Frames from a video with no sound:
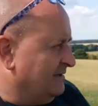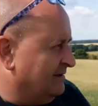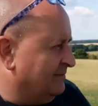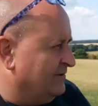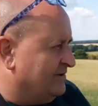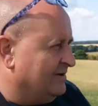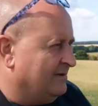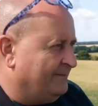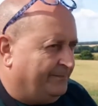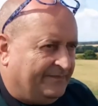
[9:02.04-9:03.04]
But
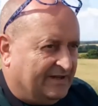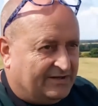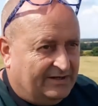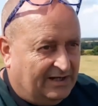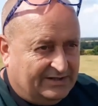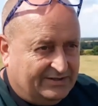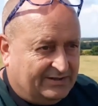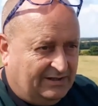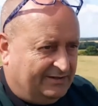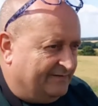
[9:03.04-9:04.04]
it's nice that a
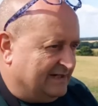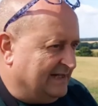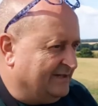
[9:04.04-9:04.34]
lot of his land